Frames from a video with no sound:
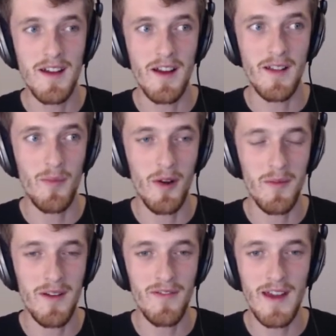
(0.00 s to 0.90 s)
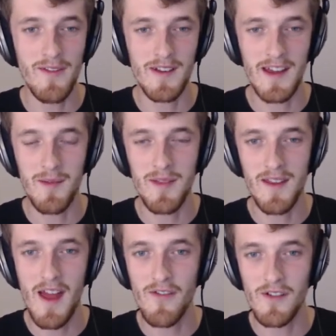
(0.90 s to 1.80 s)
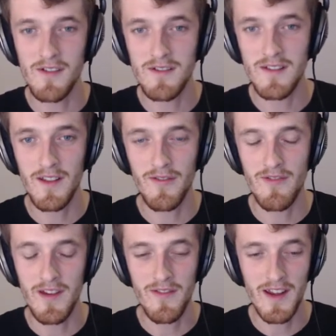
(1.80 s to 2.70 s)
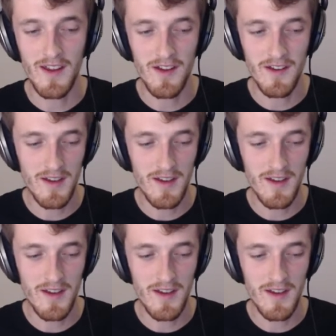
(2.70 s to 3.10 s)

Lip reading: It's one of my favourite games ever. It's really, really good.